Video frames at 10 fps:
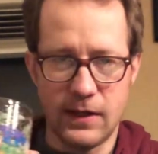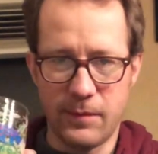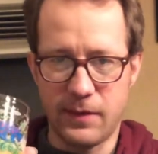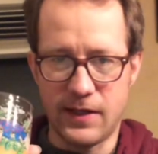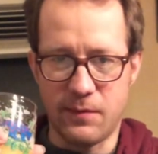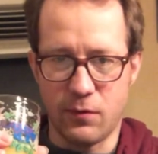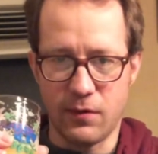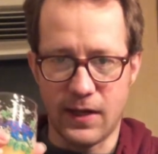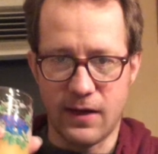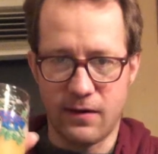I'm getting more
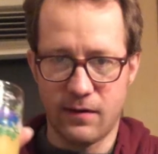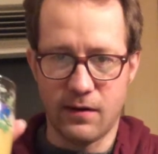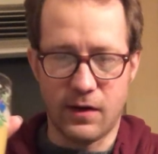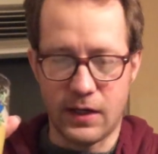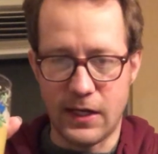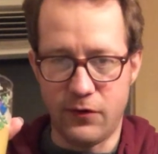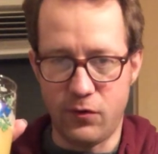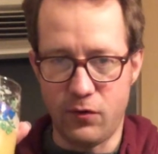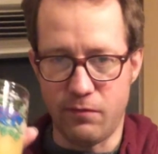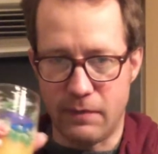like
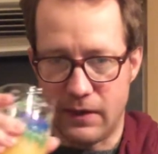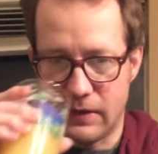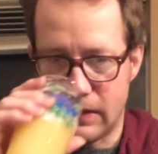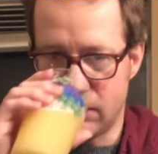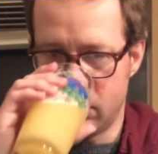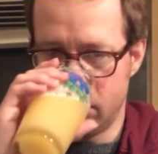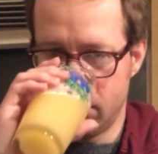honeydew melon.